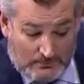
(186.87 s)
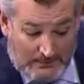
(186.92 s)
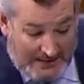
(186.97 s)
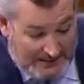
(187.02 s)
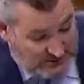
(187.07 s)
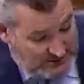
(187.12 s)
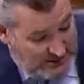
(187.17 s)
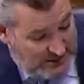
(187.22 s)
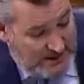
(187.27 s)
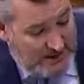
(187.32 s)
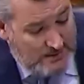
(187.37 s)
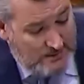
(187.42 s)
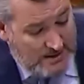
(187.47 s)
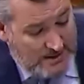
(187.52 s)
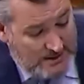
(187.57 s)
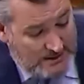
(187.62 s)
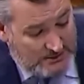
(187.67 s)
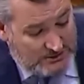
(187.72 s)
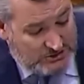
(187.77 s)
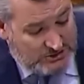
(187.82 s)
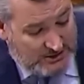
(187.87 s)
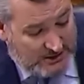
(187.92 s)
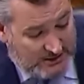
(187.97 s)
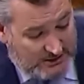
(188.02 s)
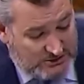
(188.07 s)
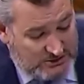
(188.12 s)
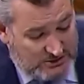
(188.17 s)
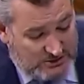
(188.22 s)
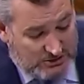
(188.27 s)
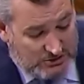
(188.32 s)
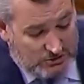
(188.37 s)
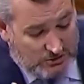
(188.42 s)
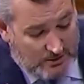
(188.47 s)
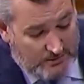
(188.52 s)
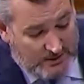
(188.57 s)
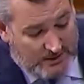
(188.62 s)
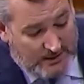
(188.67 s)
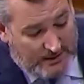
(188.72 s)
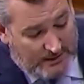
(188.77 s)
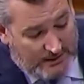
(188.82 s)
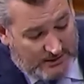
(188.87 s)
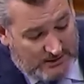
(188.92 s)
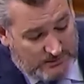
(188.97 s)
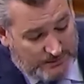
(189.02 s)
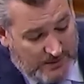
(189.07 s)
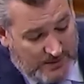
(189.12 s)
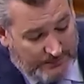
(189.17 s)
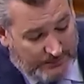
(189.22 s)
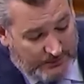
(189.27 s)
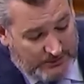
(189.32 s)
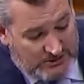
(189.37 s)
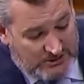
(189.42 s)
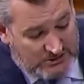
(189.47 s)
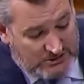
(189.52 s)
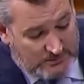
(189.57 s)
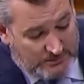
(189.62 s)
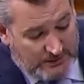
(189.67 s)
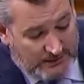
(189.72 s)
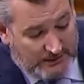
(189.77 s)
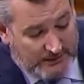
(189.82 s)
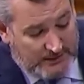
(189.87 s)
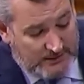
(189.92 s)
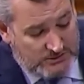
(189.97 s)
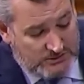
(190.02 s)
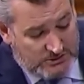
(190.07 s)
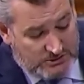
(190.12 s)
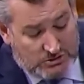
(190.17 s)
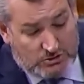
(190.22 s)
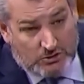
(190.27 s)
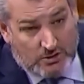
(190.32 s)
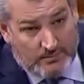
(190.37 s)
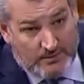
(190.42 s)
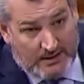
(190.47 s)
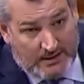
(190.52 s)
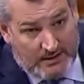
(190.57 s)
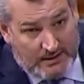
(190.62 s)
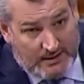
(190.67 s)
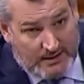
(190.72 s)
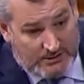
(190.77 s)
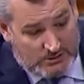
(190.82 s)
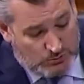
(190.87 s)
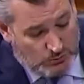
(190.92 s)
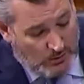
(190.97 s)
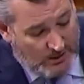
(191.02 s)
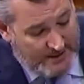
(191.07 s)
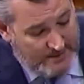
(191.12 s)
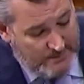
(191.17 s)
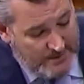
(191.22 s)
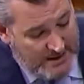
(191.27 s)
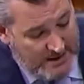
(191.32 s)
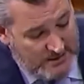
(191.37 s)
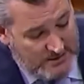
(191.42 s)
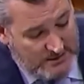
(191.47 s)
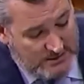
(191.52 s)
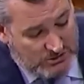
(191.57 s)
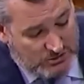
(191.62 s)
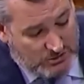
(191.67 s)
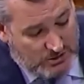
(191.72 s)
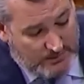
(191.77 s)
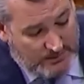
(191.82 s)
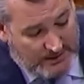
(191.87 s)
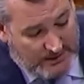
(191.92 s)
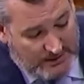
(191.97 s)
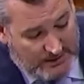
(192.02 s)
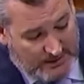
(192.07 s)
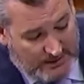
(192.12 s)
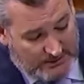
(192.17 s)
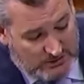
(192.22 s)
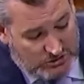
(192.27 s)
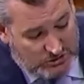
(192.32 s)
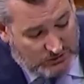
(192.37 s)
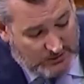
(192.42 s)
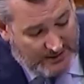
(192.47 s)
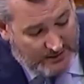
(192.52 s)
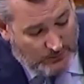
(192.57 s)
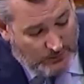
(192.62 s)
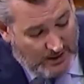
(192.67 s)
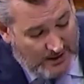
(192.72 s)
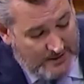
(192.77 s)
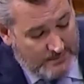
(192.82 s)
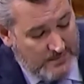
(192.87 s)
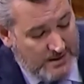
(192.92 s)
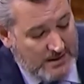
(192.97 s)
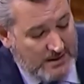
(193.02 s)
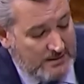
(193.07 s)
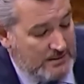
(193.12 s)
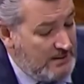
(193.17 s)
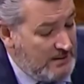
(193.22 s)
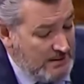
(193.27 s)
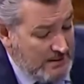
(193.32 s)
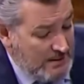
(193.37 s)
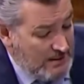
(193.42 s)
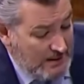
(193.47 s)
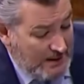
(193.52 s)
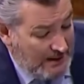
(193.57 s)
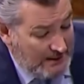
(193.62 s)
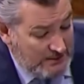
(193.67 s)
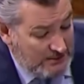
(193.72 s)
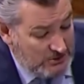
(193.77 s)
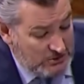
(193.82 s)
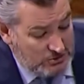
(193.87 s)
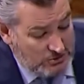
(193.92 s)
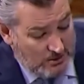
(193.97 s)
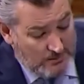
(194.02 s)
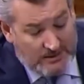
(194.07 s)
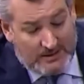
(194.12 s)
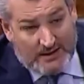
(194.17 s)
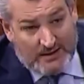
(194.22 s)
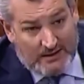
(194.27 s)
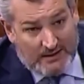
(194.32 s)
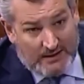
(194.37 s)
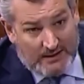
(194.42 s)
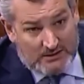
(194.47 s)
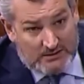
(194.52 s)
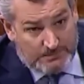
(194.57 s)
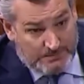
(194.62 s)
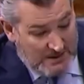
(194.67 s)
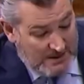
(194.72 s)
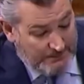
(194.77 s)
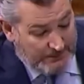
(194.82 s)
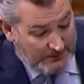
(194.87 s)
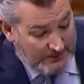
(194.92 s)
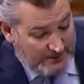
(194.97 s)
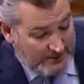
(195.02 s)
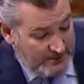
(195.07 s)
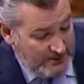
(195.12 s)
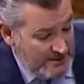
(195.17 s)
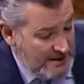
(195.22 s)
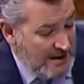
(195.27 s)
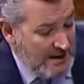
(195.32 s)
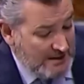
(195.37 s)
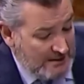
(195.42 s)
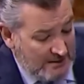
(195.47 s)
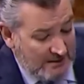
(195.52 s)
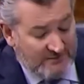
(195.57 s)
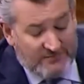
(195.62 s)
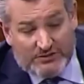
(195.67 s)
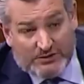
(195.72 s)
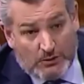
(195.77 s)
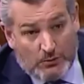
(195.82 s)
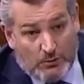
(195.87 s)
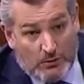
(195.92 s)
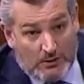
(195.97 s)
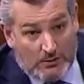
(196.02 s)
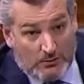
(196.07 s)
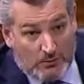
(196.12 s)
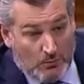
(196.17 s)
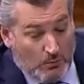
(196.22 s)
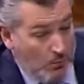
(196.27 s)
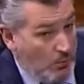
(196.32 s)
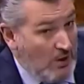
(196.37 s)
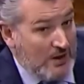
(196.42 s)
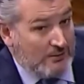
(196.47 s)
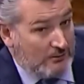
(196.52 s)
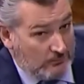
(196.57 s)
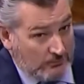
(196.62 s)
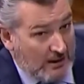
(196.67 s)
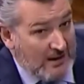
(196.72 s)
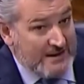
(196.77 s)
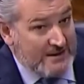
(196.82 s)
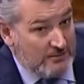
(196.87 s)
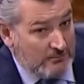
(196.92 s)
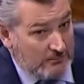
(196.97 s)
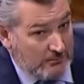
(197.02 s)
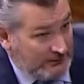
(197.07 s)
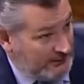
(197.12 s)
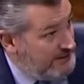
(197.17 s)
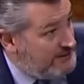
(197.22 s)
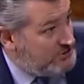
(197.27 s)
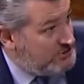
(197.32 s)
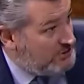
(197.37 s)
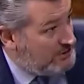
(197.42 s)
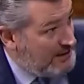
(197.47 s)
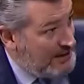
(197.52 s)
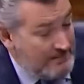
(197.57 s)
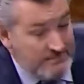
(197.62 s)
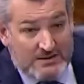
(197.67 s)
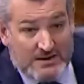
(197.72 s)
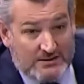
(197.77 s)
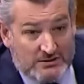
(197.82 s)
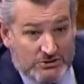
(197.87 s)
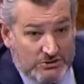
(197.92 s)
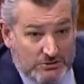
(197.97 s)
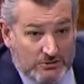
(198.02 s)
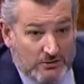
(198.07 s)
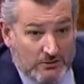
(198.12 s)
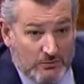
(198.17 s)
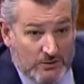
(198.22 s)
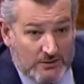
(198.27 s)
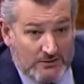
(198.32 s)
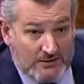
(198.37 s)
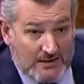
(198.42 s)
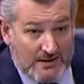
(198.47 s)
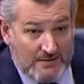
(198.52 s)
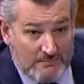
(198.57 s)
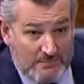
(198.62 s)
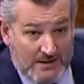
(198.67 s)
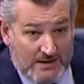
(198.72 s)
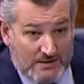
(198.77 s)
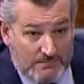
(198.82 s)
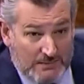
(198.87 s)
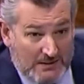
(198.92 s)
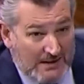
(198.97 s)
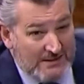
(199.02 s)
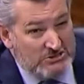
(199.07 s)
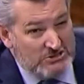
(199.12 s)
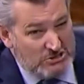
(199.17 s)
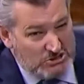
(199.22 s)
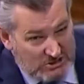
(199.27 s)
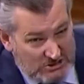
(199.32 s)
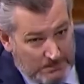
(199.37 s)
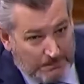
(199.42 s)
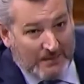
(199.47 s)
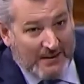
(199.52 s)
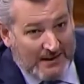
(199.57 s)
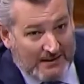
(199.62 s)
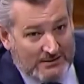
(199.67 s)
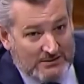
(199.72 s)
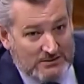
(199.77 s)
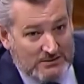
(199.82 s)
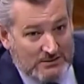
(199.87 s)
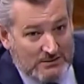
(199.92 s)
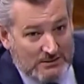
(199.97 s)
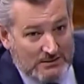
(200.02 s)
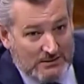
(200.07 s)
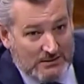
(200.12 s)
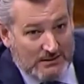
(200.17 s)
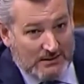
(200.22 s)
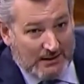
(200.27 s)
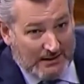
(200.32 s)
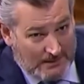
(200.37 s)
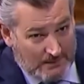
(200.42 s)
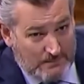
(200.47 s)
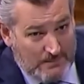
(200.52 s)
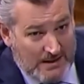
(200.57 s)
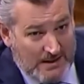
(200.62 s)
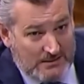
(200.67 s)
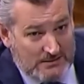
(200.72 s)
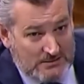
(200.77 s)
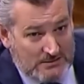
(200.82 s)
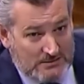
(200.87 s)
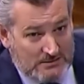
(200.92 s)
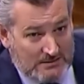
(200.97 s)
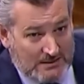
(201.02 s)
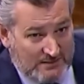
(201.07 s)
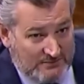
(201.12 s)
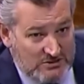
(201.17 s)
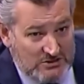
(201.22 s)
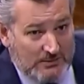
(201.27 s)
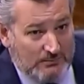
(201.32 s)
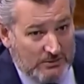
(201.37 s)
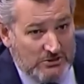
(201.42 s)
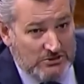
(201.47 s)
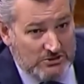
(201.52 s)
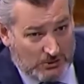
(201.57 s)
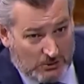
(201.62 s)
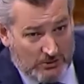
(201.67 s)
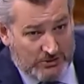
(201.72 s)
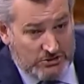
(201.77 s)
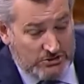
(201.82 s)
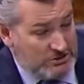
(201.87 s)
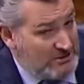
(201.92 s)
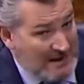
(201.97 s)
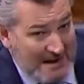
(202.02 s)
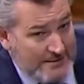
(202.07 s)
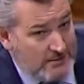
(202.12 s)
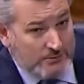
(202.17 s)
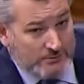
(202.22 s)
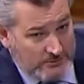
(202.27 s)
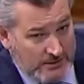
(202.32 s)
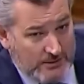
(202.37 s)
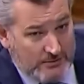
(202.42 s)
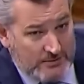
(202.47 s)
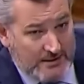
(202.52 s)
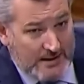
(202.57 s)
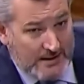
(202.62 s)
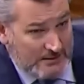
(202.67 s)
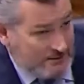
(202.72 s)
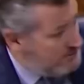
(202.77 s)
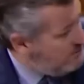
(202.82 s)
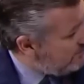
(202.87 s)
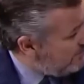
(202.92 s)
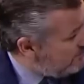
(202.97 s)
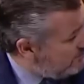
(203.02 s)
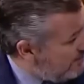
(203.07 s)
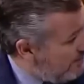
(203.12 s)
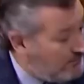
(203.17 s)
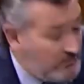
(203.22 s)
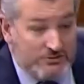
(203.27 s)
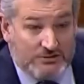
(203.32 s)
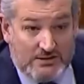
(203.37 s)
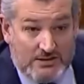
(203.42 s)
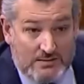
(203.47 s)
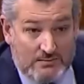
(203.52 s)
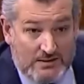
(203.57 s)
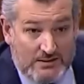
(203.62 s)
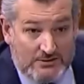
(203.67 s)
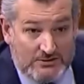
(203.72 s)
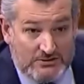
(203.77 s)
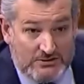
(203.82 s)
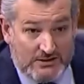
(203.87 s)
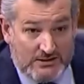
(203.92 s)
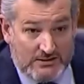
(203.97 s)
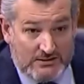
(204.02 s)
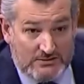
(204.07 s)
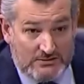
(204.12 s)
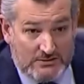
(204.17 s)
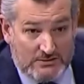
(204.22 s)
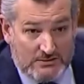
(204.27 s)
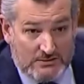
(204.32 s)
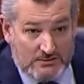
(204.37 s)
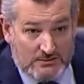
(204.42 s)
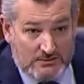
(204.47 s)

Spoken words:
as the email says, to discriminate against people with disabilities, to discriminate against white men, to discriminate against straight white men, and to discriminate against people that are not of the, quote, right religion. I'm not sure what that meant, but I suspect it meant that if someone is a Christian. I don't know that because that's not what the email says.